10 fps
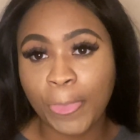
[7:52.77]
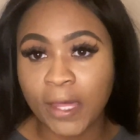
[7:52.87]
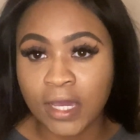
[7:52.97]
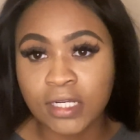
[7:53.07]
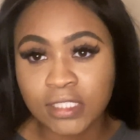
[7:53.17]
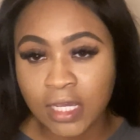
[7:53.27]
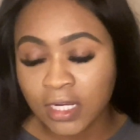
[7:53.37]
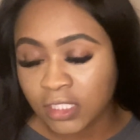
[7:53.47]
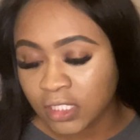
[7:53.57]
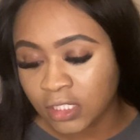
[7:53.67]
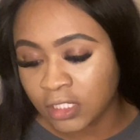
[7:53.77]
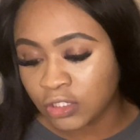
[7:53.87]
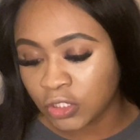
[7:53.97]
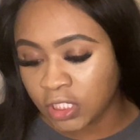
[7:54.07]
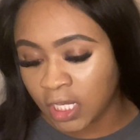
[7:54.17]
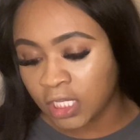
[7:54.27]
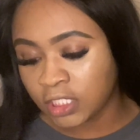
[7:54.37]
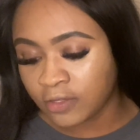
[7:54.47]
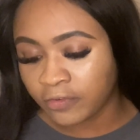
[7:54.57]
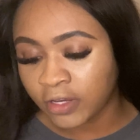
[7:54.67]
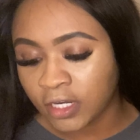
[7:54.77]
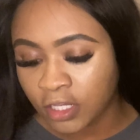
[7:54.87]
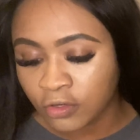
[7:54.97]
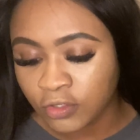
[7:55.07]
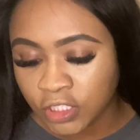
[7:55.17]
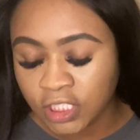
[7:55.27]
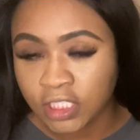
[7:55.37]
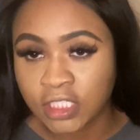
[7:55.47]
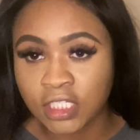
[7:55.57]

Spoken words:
I decided to entertain different energies.